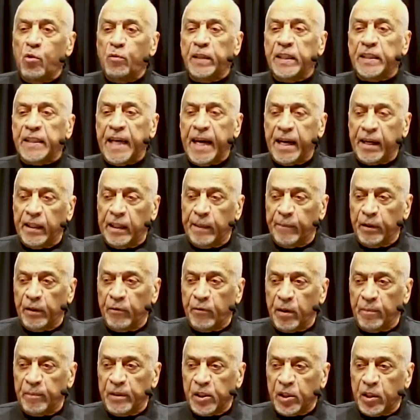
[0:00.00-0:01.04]
this economic
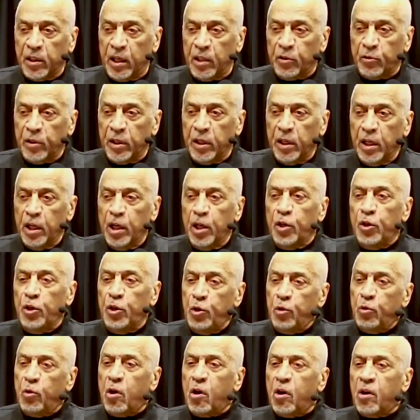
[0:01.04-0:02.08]
development in this country.
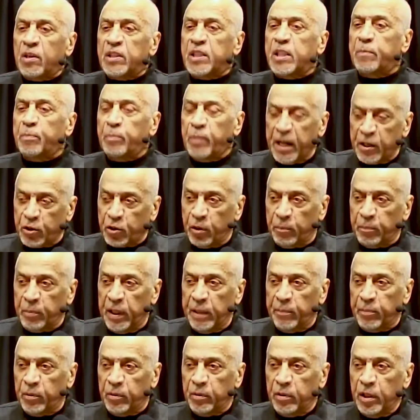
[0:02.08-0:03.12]
You are special
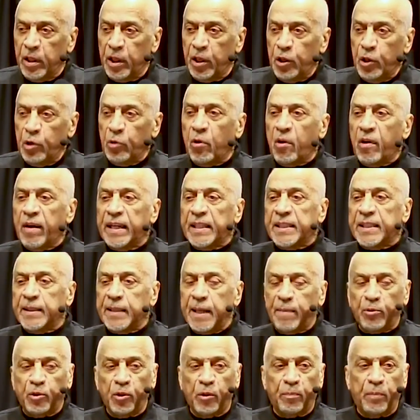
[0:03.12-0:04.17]
people. You are
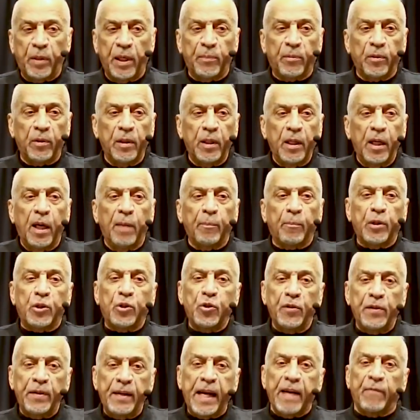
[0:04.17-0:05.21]
exceptional people.
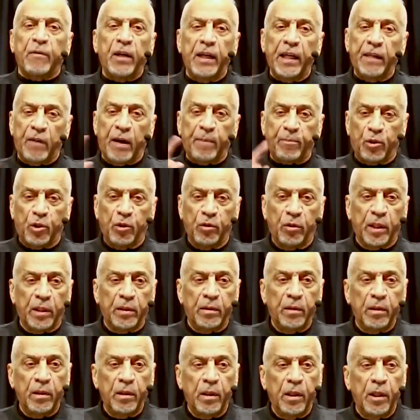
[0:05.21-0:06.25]
But you never live up to
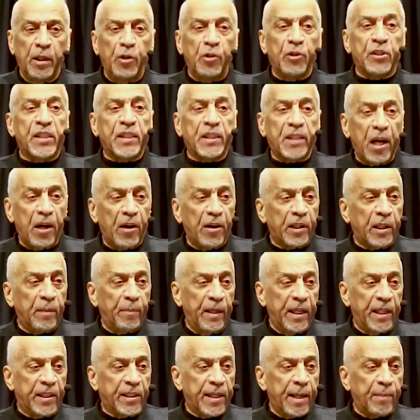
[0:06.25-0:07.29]
it. You're scared to
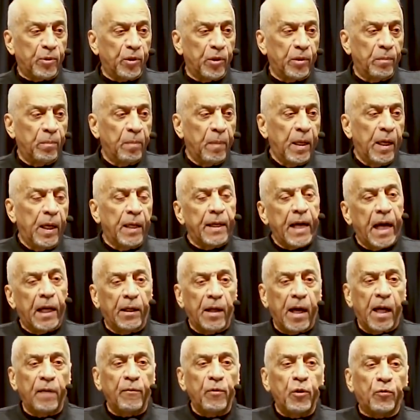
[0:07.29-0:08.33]
be exceptional. Now a
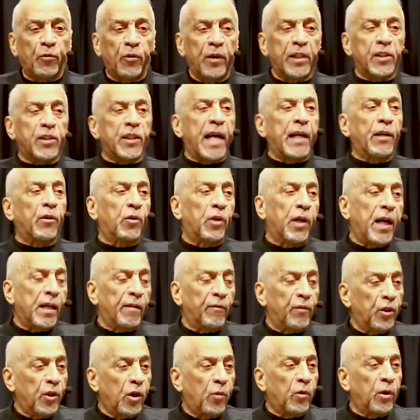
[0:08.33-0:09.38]
lot of you, for instance, I know a lot
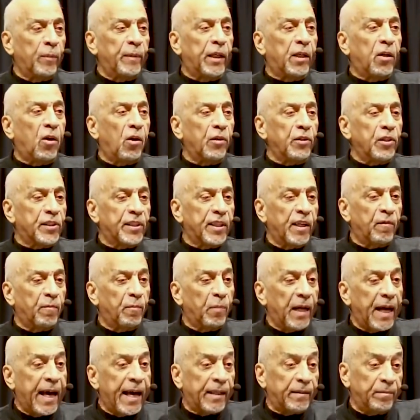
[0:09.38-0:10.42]
of you don't want to be called
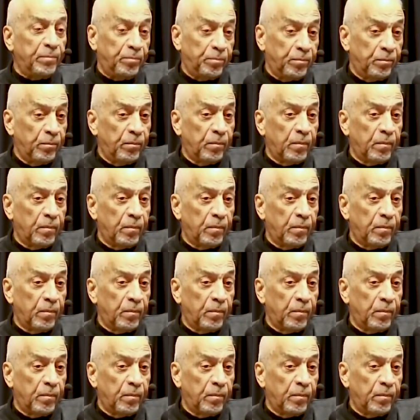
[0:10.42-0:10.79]
yourself black.